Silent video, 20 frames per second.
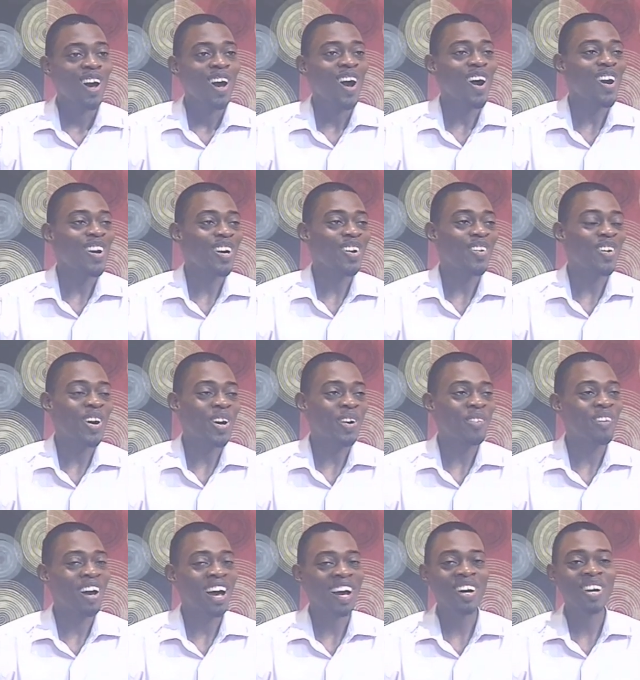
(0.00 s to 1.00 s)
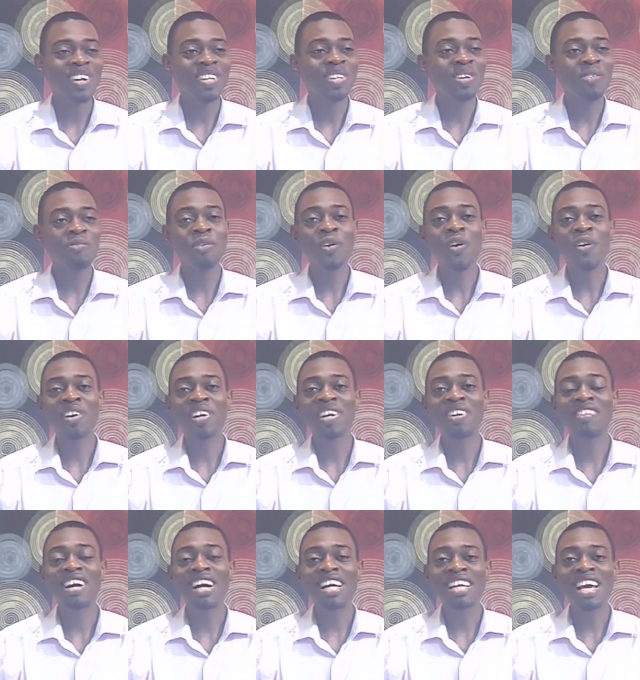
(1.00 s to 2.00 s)
Okay, welcome back on the
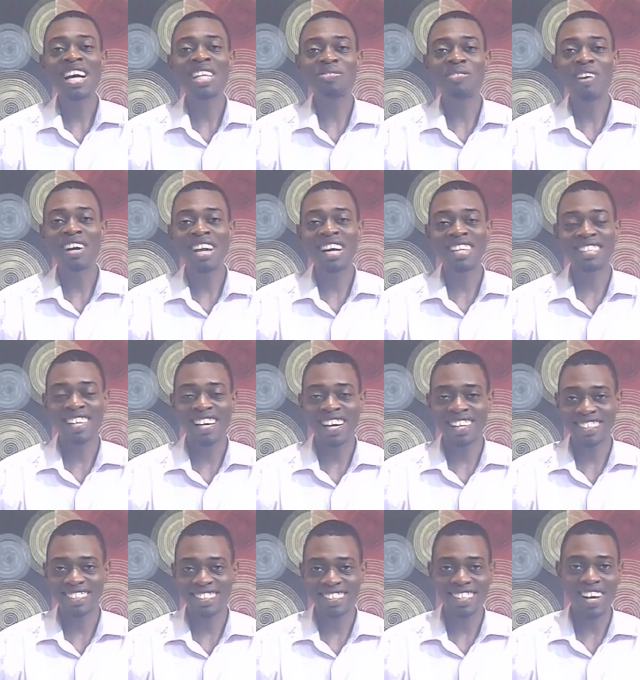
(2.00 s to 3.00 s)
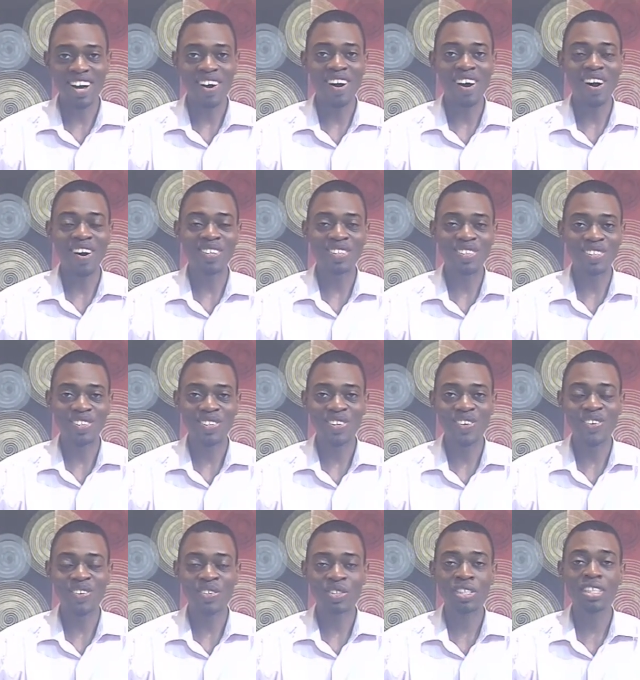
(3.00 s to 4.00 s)
program. And yes, my next guest on the
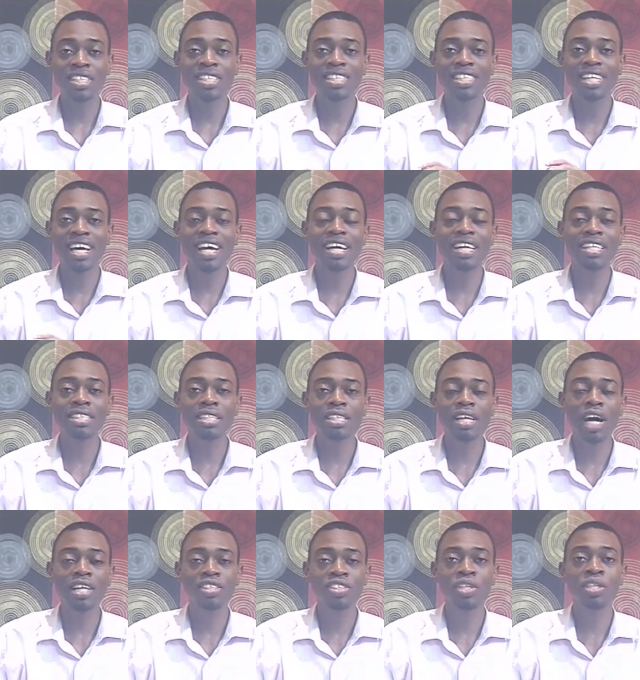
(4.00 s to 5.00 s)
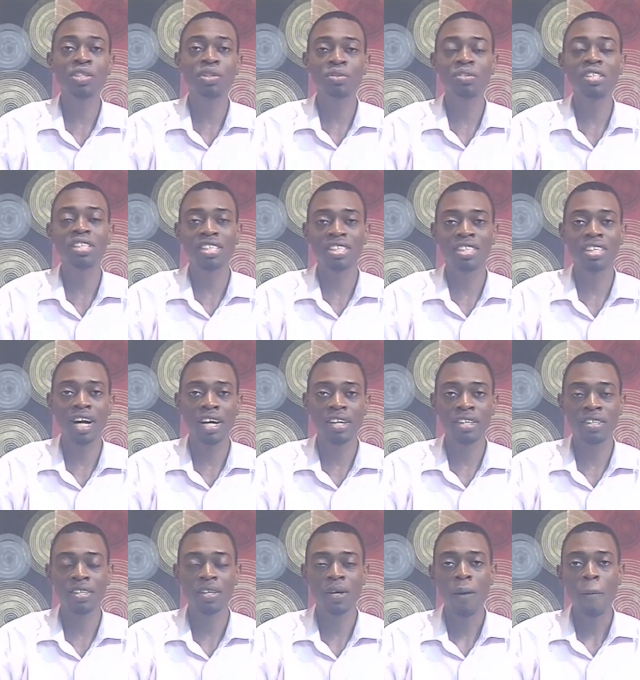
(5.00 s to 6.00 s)
show today is an accessory
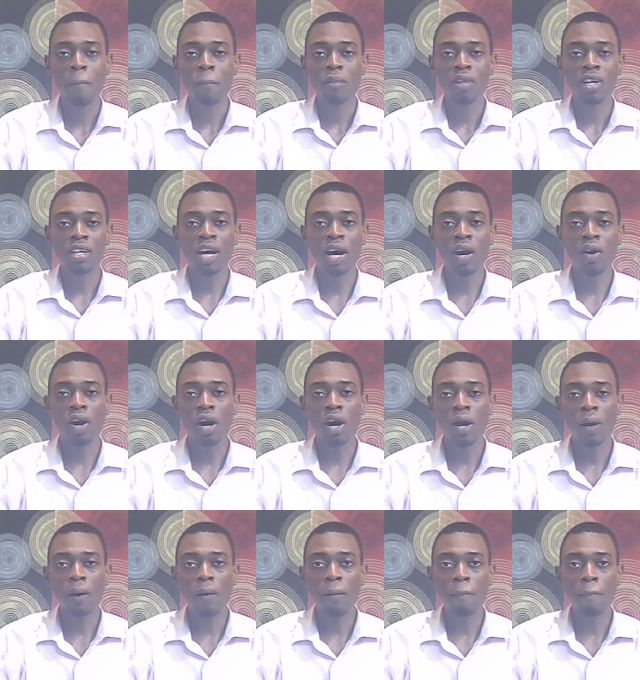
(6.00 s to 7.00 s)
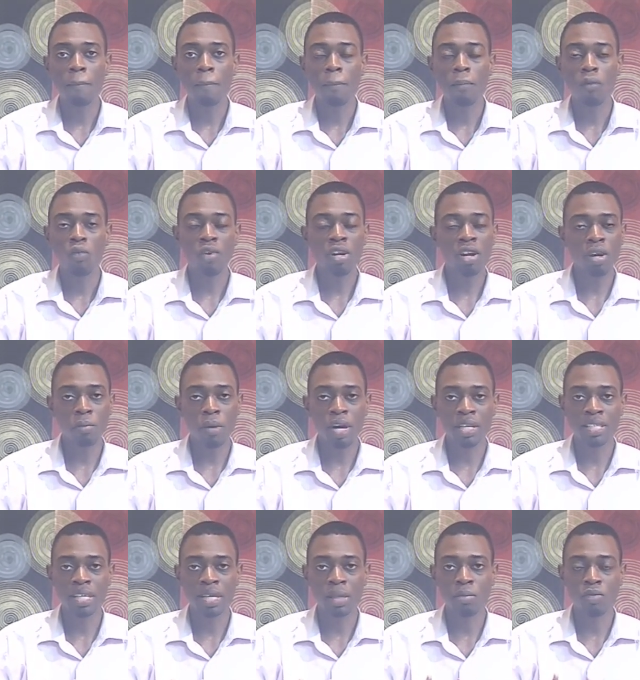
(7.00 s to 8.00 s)
designer. Now, um, when I
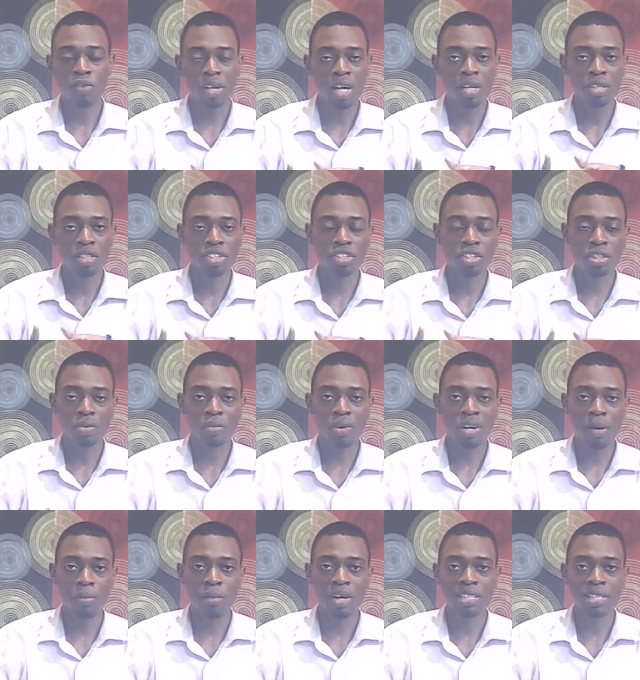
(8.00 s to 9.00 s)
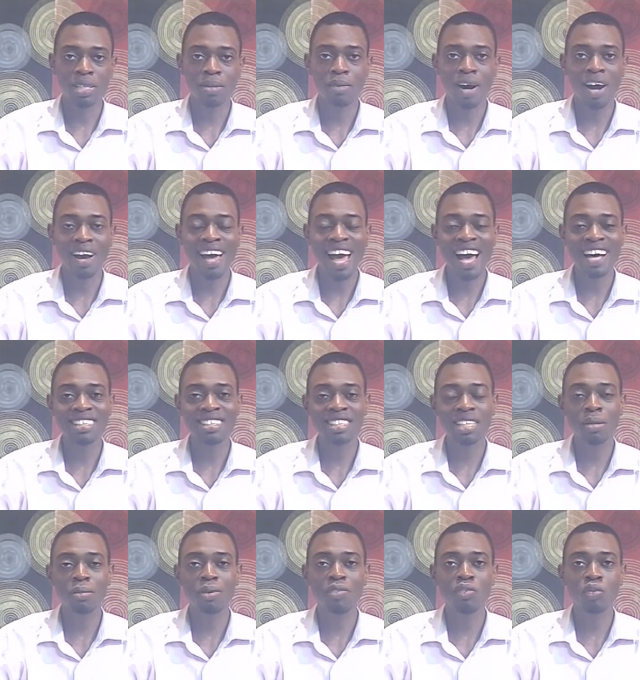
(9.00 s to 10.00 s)
met him, when I initially when I met him, I asked
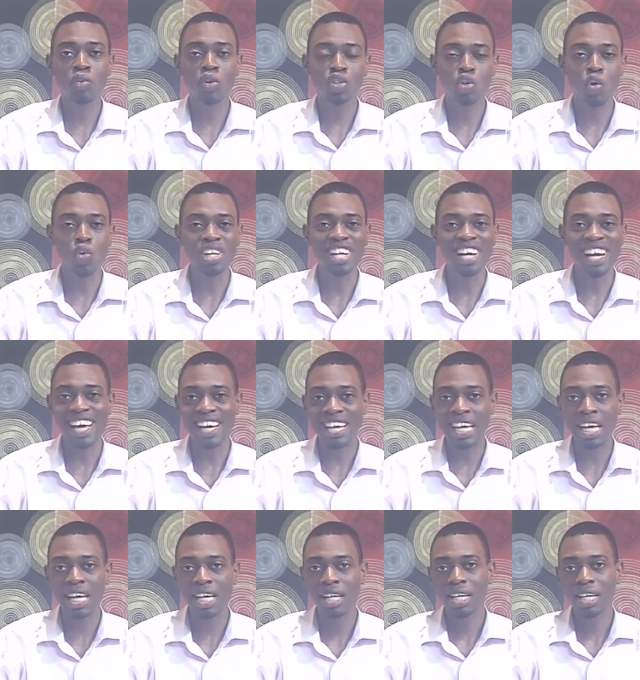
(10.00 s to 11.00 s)
him if it was only leke,